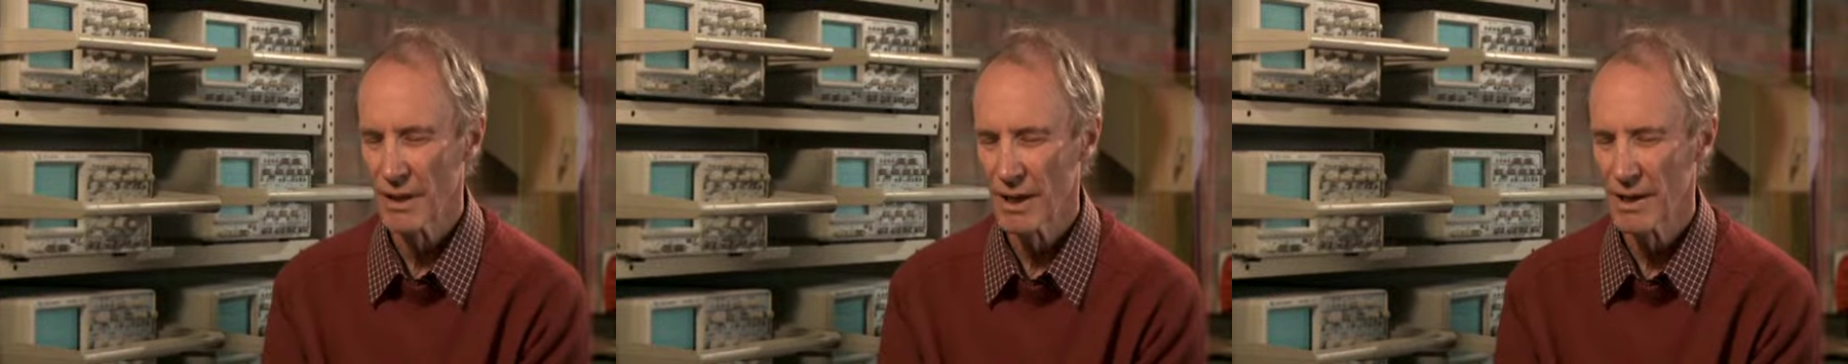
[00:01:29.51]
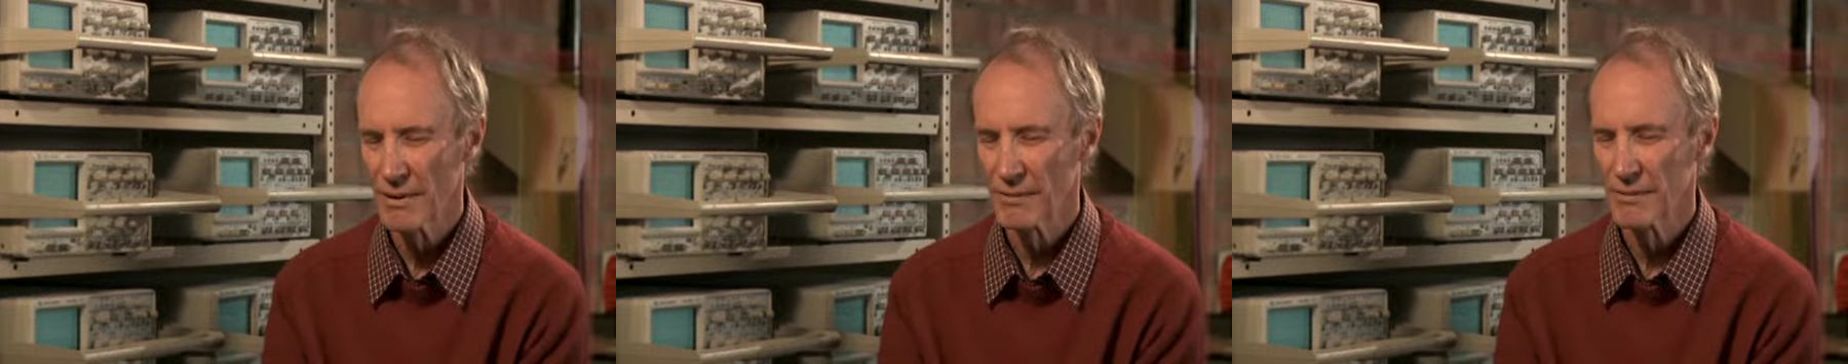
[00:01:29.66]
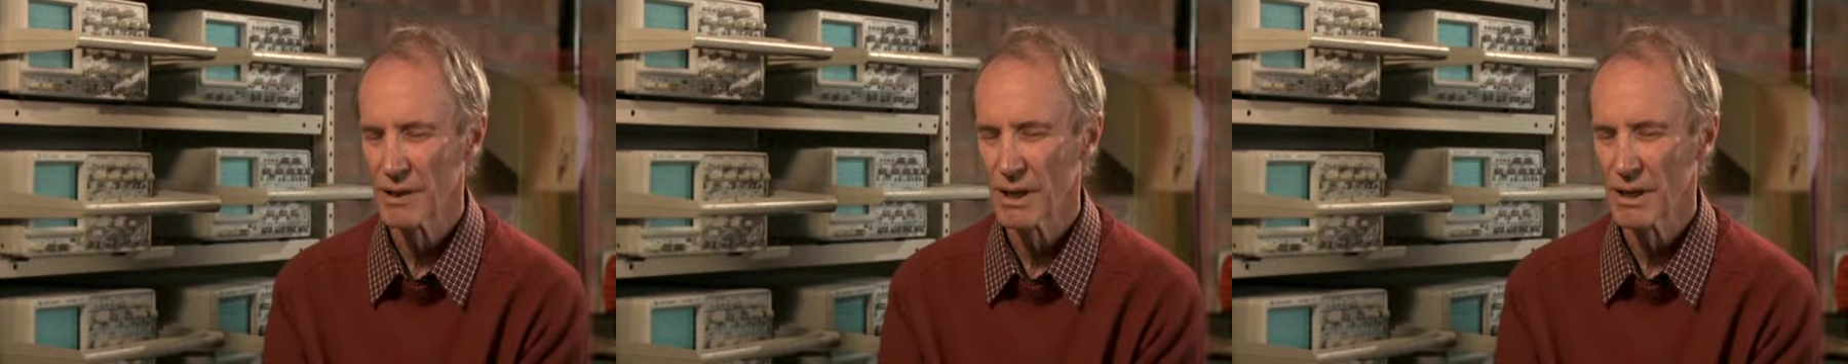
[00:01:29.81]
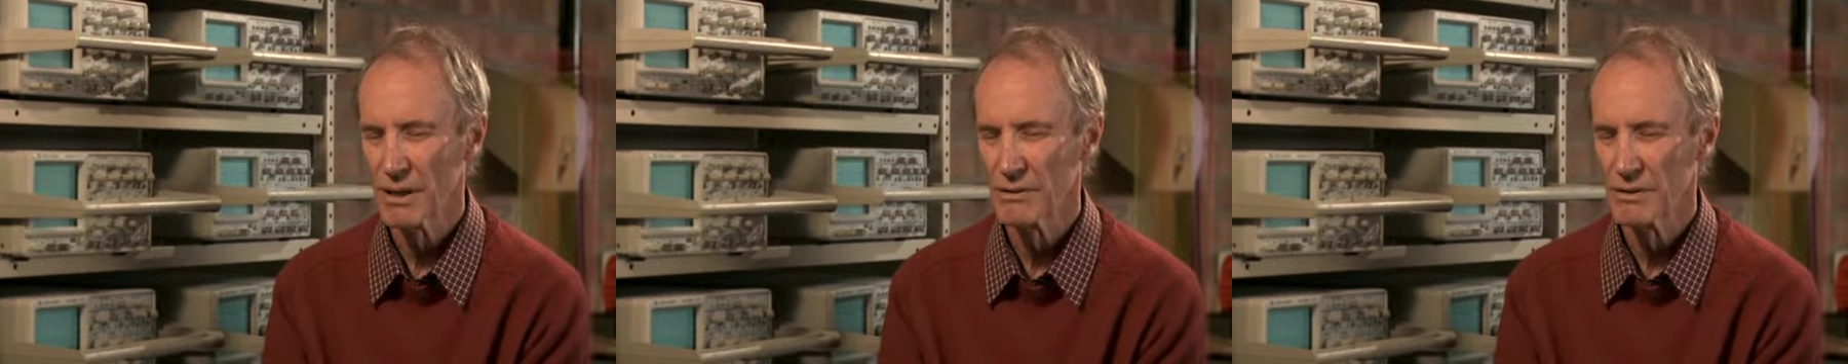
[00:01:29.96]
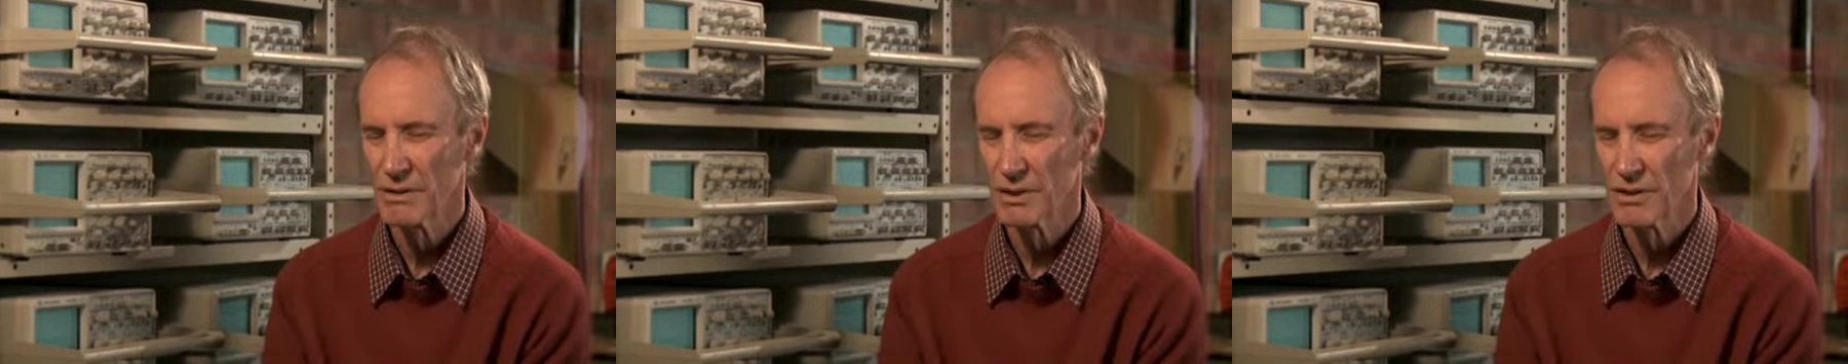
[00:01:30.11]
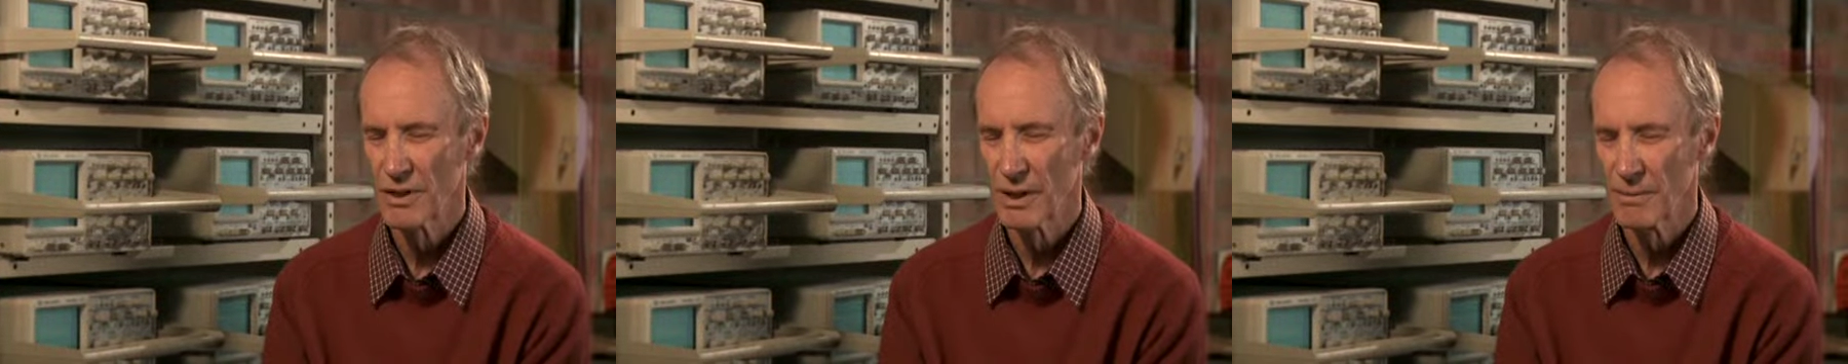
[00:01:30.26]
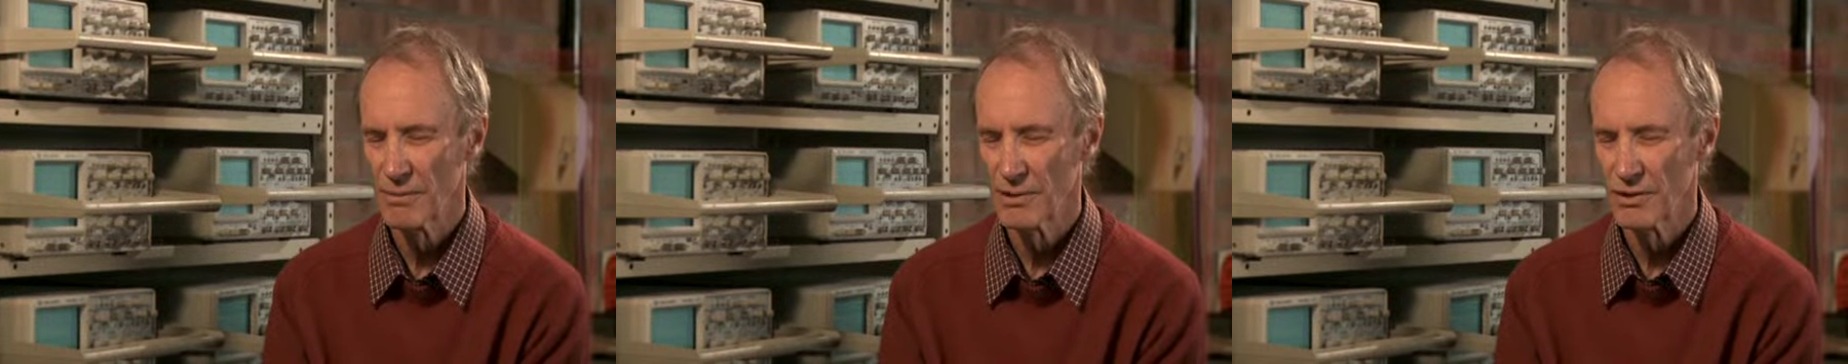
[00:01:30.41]
airflow and the
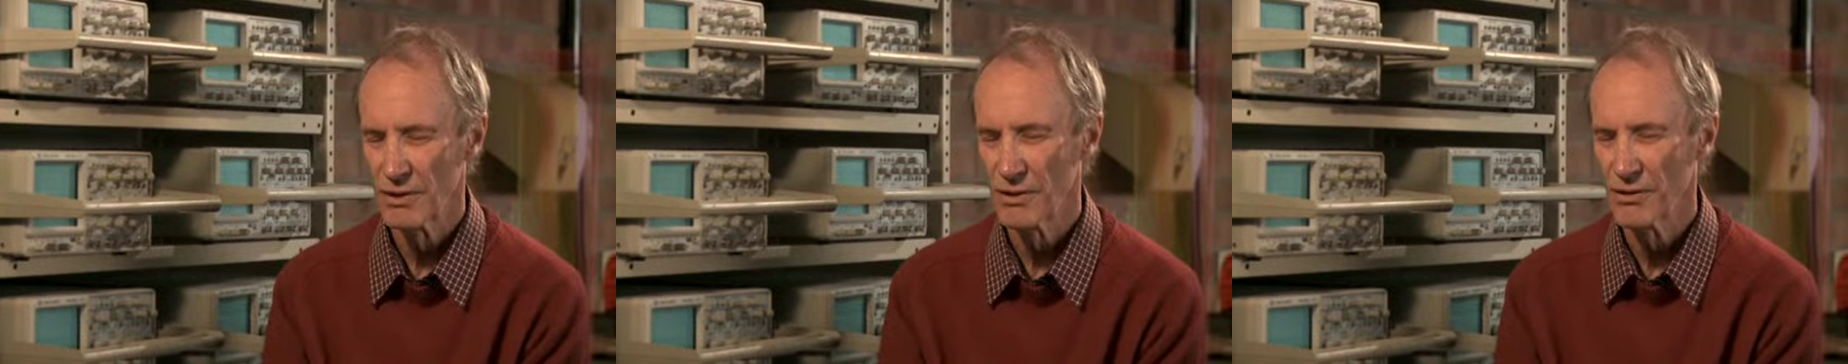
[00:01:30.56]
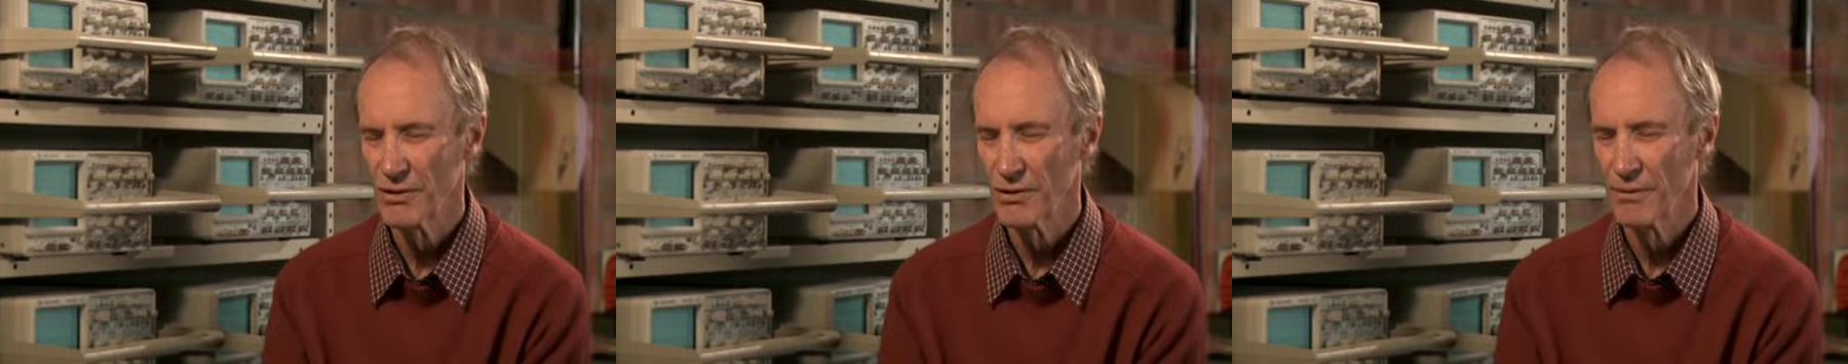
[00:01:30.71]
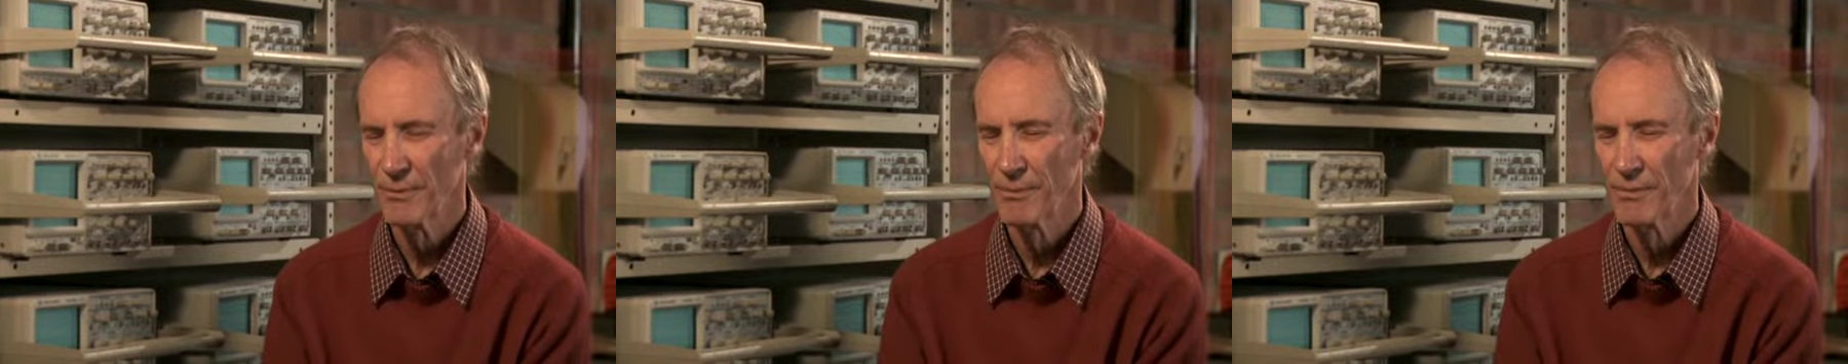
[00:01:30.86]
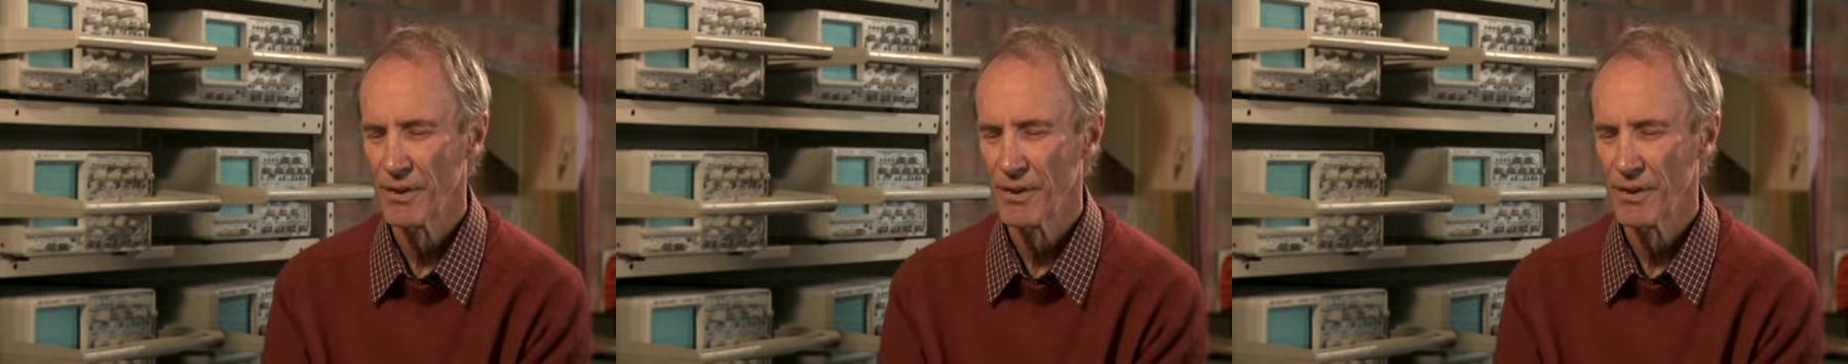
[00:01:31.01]
temperatures.